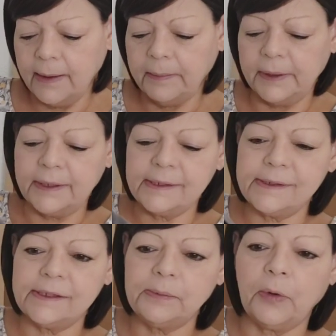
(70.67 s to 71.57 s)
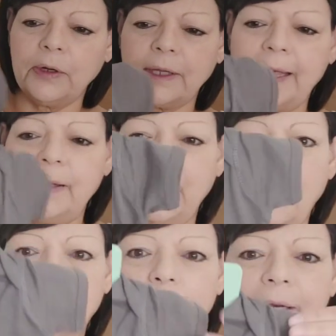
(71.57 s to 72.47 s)
But this is more like
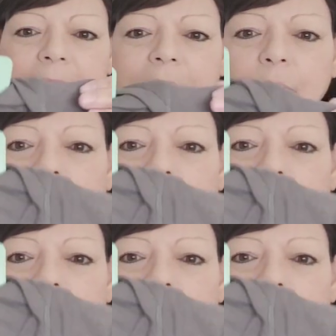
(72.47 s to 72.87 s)
uh, what he can